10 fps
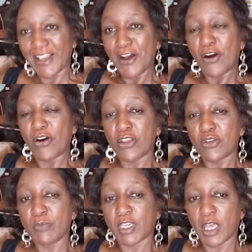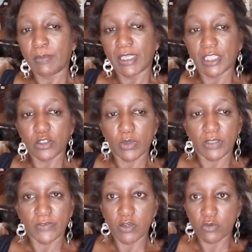Or you become like a
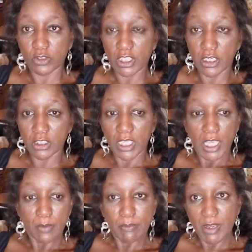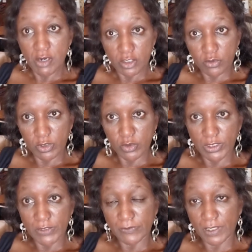12-year-old girl married to a
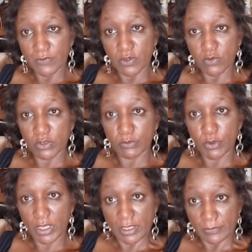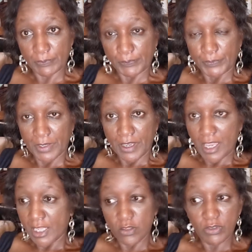25-year-old boy.
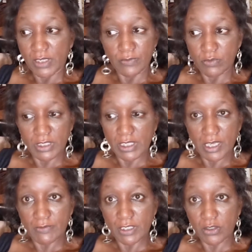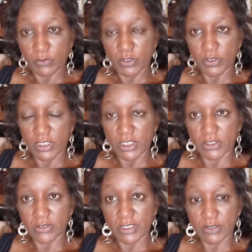And you never really have any opportunity
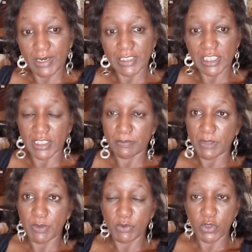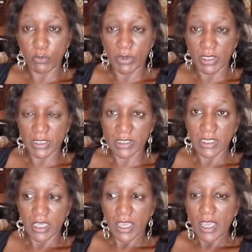to interact except maybe with your brothers.
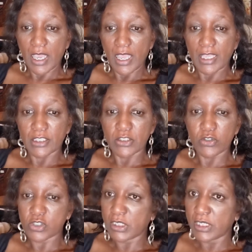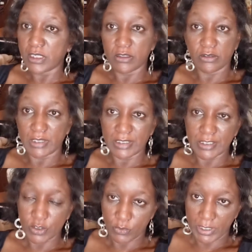And usually, you know, that
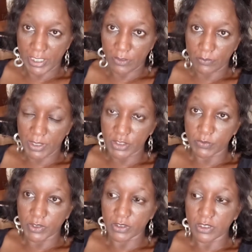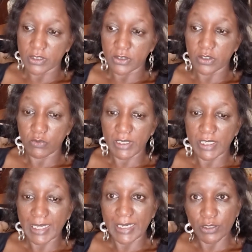doesn't really help much because you're not really
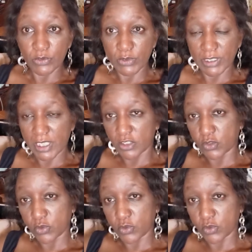allowed to engage too